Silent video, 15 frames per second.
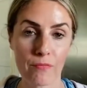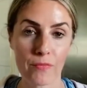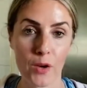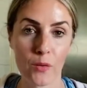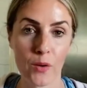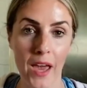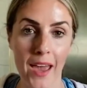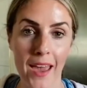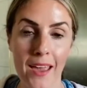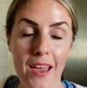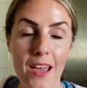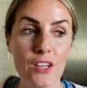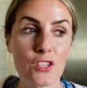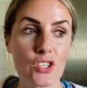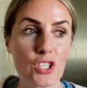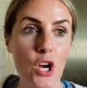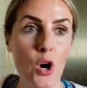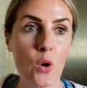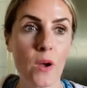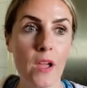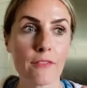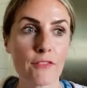okay?
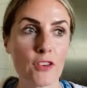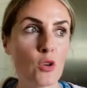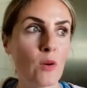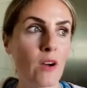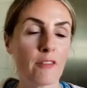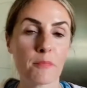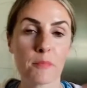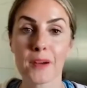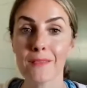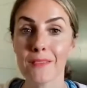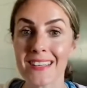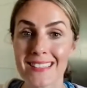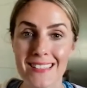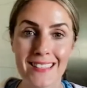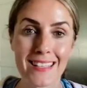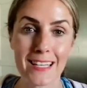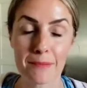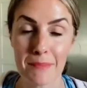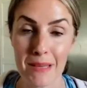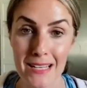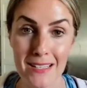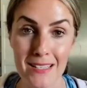So if you have previously
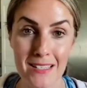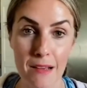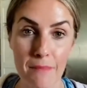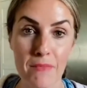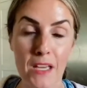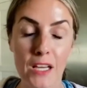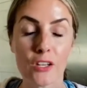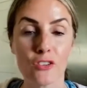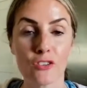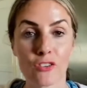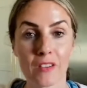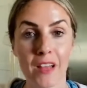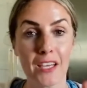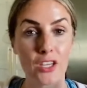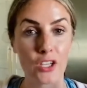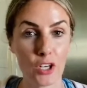committed to something and you're like,